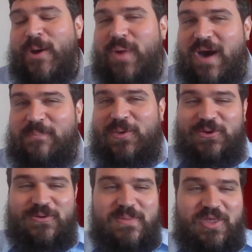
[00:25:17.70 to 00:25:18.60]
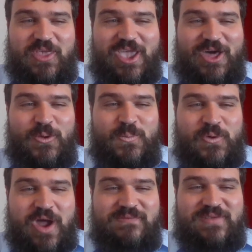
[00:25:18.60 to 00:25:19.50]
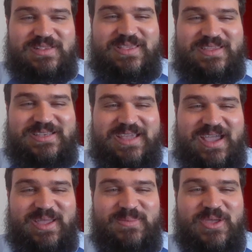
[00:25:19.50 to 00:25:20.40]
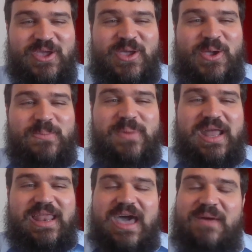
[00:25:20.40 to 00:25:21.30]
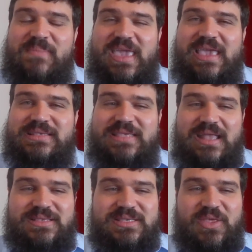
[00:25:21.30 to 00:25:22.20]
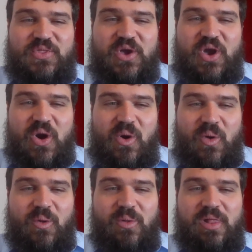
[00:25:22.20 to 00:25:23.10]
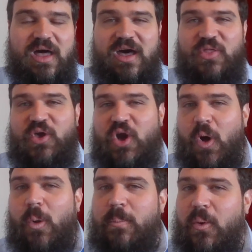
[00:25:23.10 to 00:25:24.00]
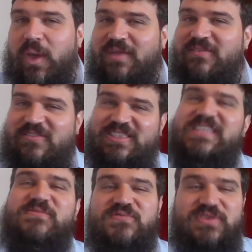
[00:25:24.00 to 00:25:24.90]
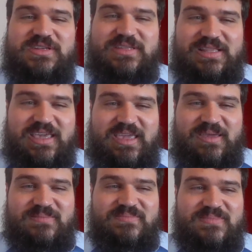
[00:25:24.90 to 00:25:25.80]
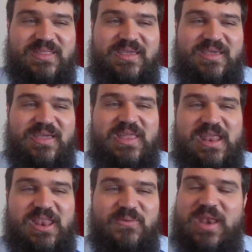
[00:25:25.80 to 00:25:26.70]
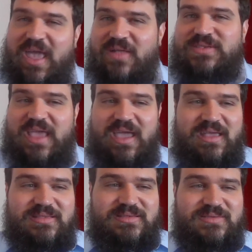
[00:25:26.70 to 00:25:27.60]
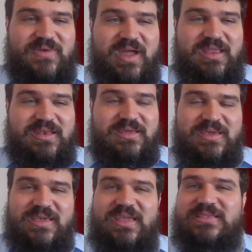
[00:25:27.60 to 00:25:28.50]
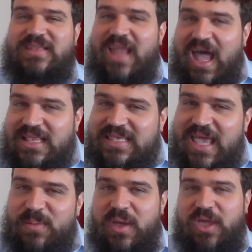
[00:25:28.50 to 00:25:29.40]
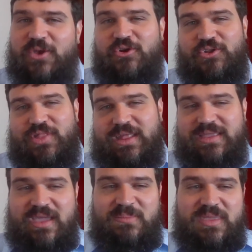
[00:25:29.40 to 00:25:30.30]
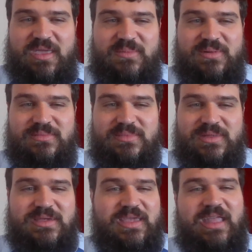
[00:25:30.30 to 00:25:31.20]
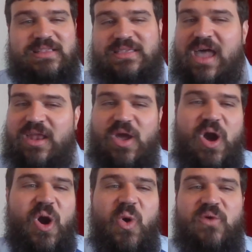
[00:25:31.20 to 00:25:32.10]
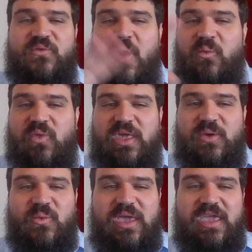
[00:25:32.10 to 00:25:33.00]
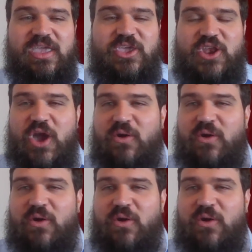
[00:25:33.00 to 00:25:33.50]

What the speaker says: popular among the other prophets in the time, but he sets the goal point differently than anyone else has. Right? It's not set by an earthly timetable. It's not, oh, if only we